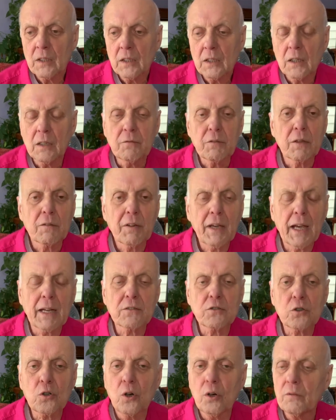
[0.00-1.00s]
If you've
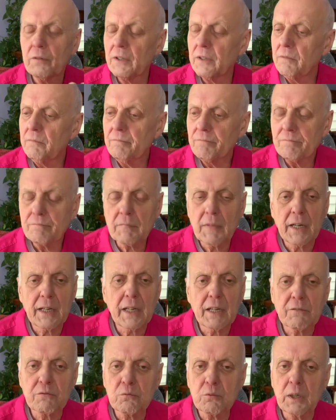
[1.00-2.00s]
had COVID, I
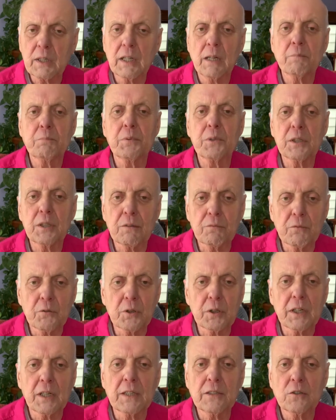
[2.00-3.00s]
have great empathy
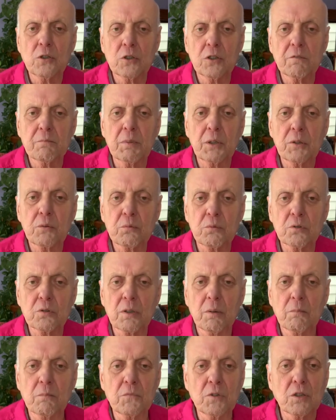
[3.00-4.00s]
for you. I know you've been through
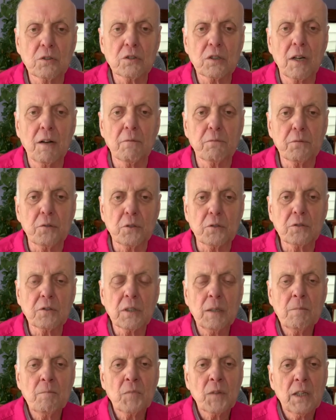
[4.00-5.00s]
some discomforts.
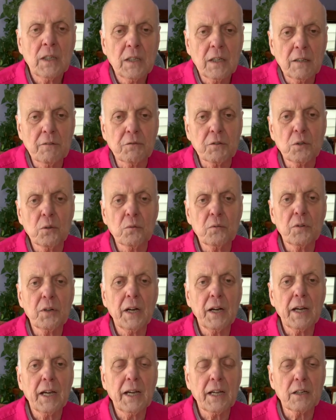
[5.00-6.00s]
If you've
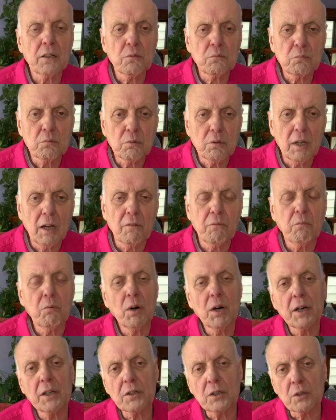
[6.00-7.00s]
had a loved
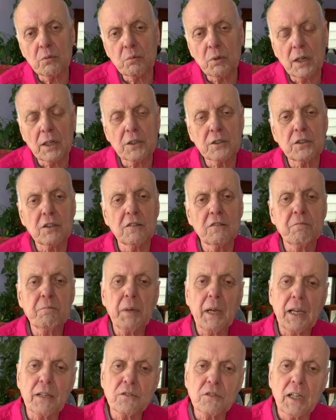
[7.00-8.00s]
one or relative
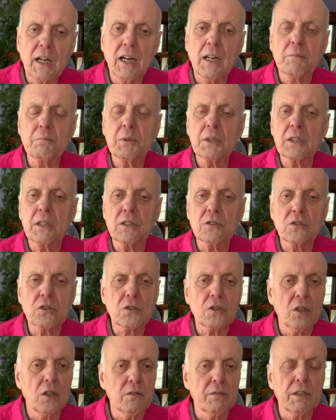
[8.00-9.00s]
pass on because of
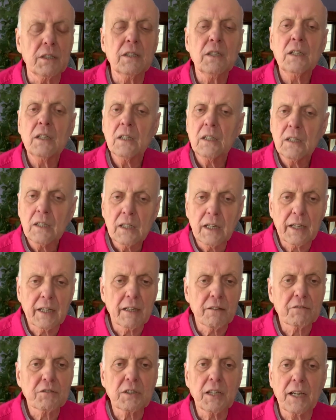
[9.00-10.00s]
COVID, I
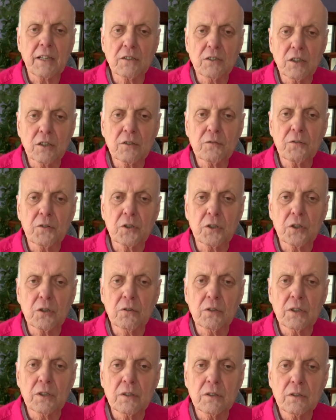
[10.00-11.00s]
have sadness for
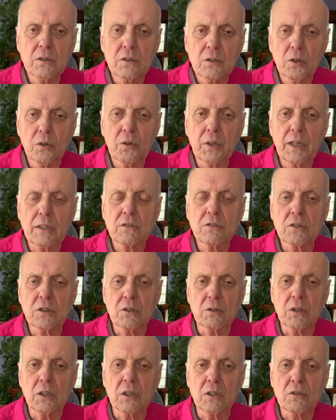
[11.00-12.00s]
you and know that's
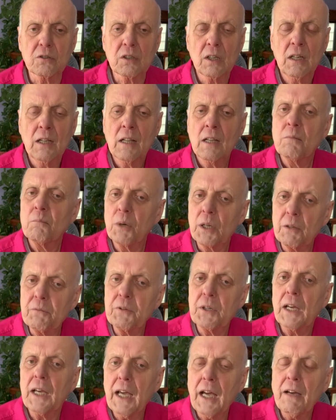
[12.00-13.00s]
serious. But if
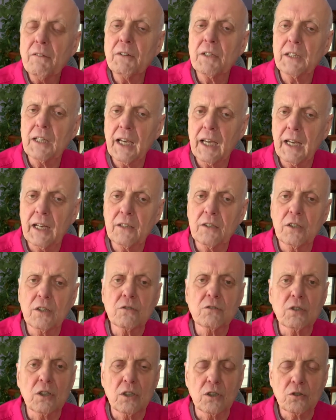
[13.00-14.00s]
you haven't had
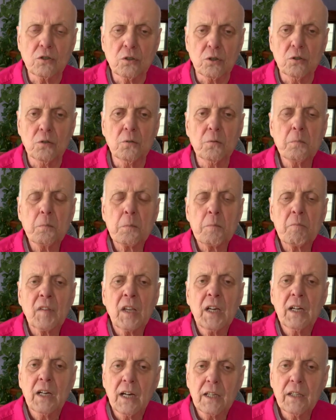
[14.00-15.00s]
this issue,
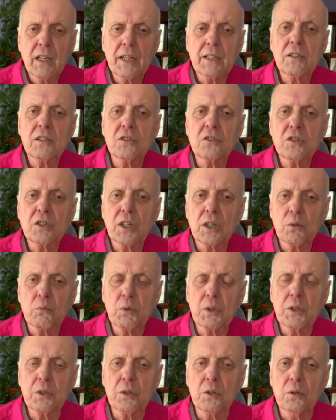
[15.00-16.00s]
I'd like to share
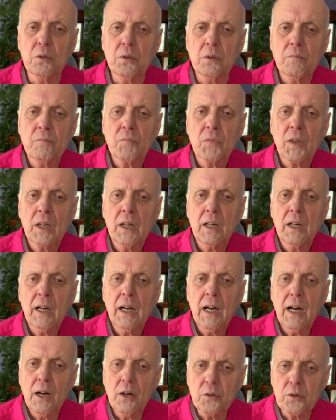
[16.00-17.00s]
with you
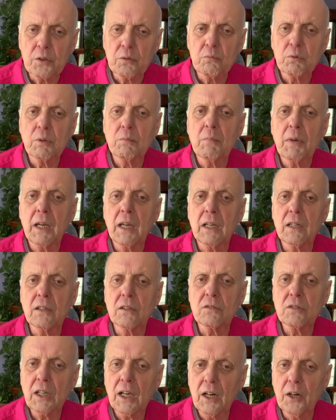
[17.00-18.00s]
how to remain
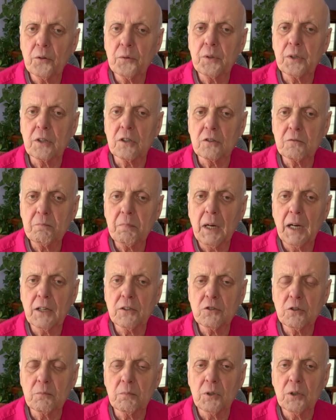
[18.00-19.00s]
as healthy as
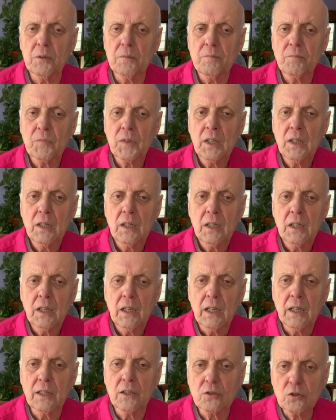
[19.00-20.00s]
possible.
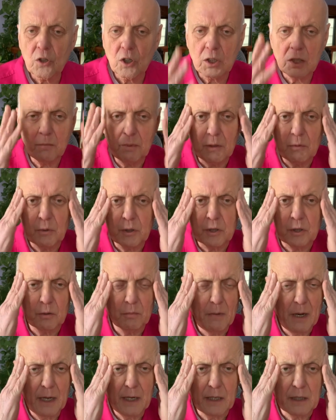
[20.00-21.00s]
And it's going to be with your
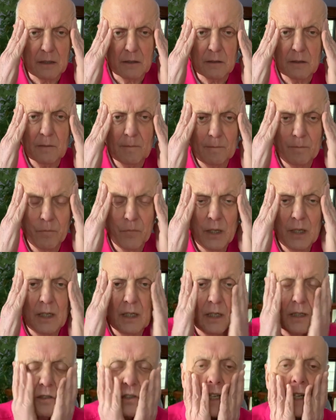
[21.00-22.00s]
mind.
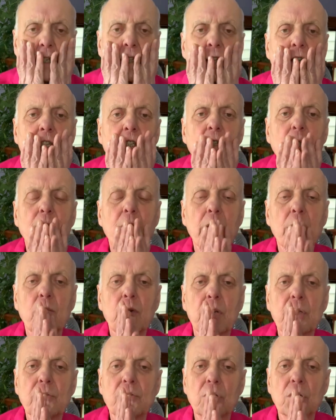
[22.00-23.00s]
It's not going to be
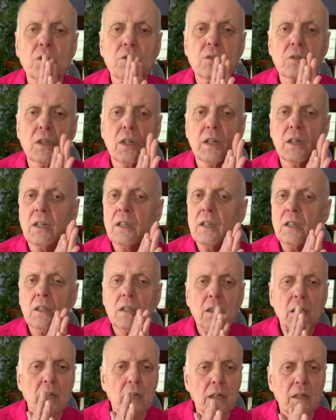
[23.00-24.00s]
with just
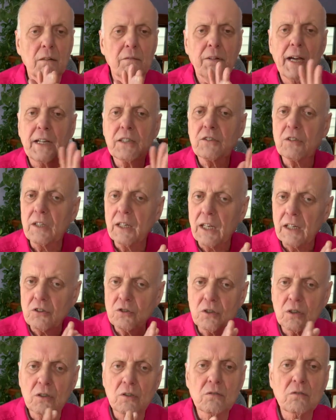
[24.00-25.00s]

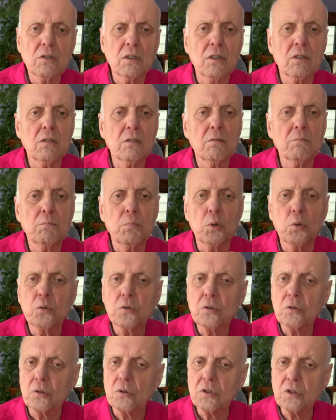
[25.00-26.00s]
vaccinations and
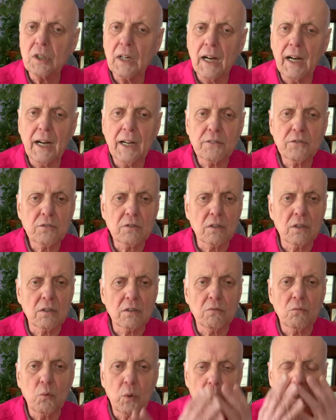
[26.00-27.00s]
booster shots
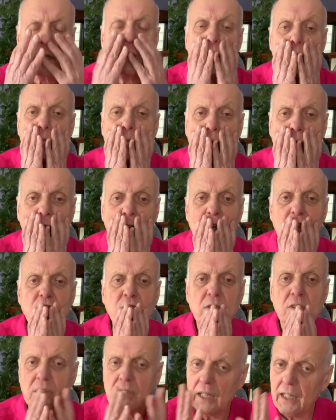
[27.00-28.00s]
and wearing
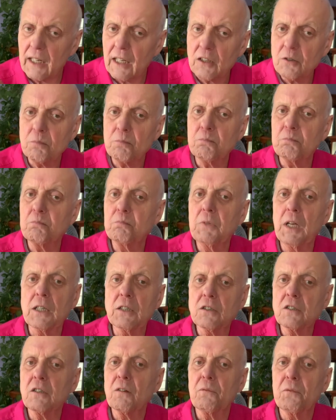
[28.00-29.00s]
masks. Yeah,
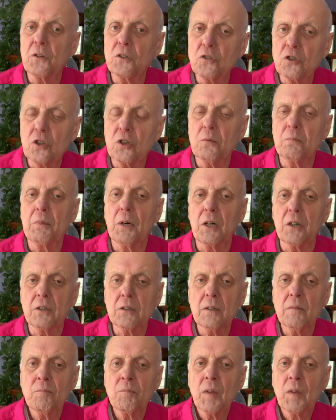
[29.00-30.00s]
that's the physical part.